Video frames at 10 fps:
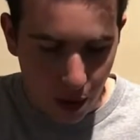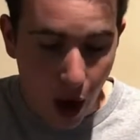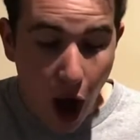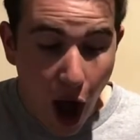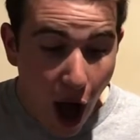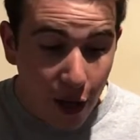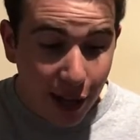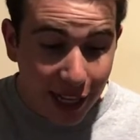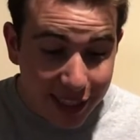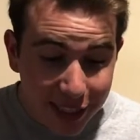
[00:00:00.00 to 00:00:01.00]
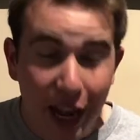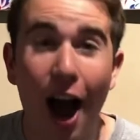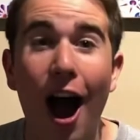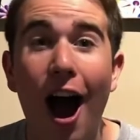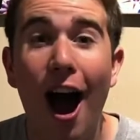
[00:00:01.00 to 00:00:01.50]
Oh, let's
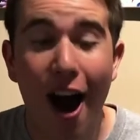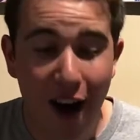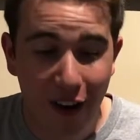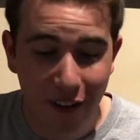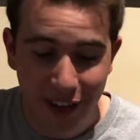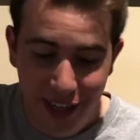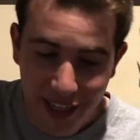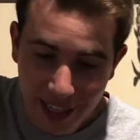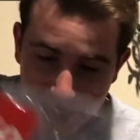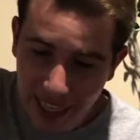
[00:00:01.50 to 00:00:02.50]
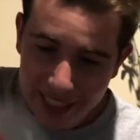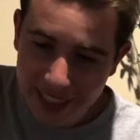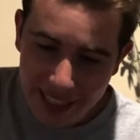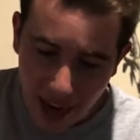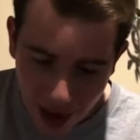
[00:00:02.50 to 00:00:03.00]
go! Let's
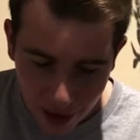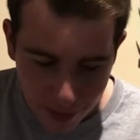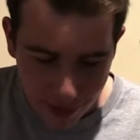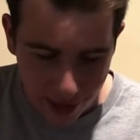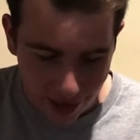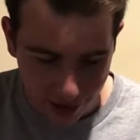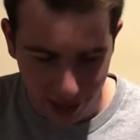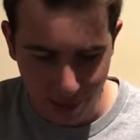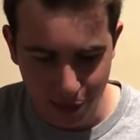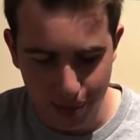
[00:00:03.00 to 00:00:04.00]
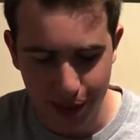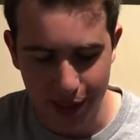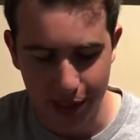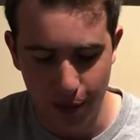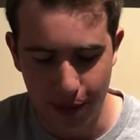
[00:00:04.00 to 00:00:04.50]
go, bro! Alright, I'm ripping this
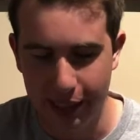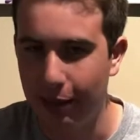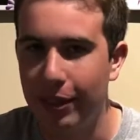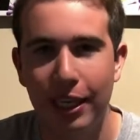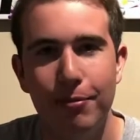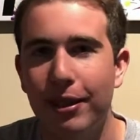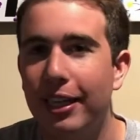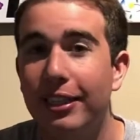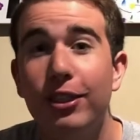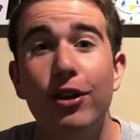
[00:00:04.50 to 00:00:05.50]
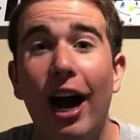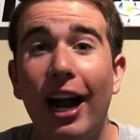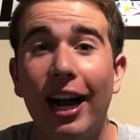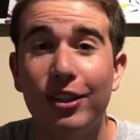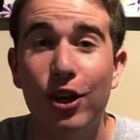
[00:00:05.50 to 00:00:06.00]
open because I'm keeping these. Dude, I
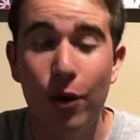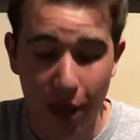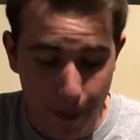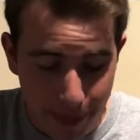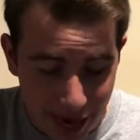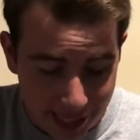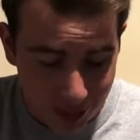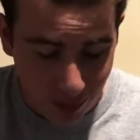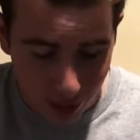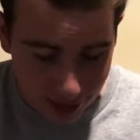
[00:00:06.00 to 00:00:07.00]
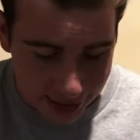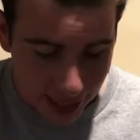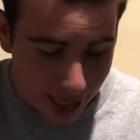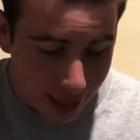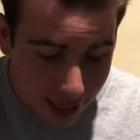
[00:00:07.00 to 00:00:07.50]
got 2 of the best ones.
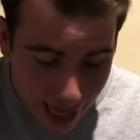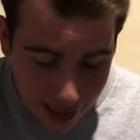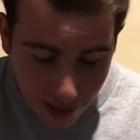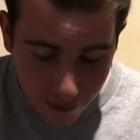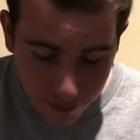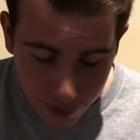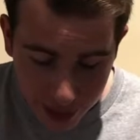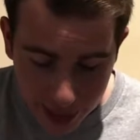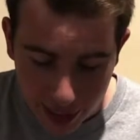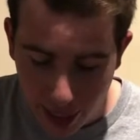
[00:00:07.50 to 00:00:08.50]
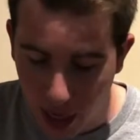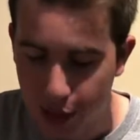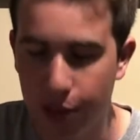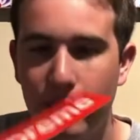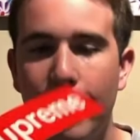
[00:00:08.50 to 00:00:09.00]
Let's freaking go.
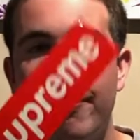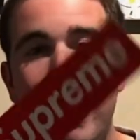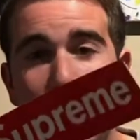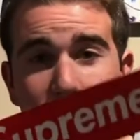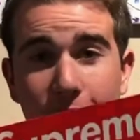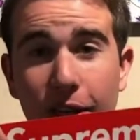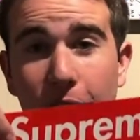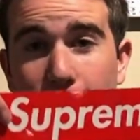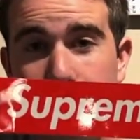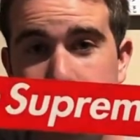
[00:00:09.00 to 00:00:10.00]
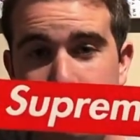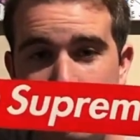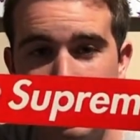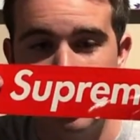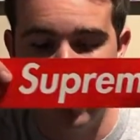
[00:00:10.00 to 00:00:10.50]
So we got a box logo.
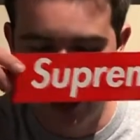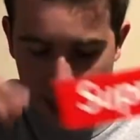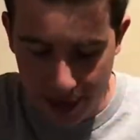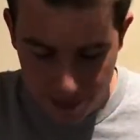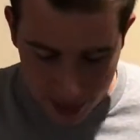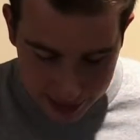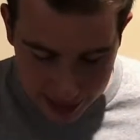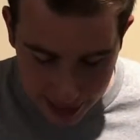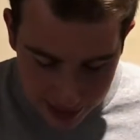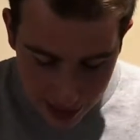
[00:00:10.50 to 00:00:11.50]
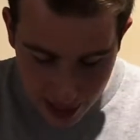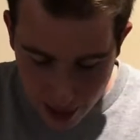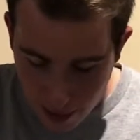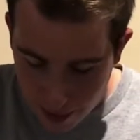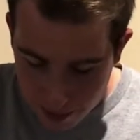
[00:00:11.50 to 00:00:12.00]
Alright, makes sense.
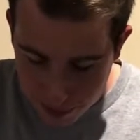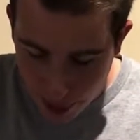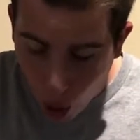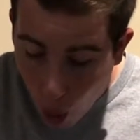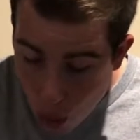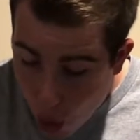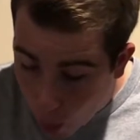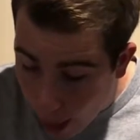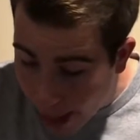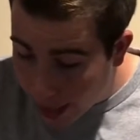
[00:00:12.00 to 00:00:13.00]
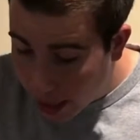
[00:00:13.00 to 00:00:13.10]
But no way.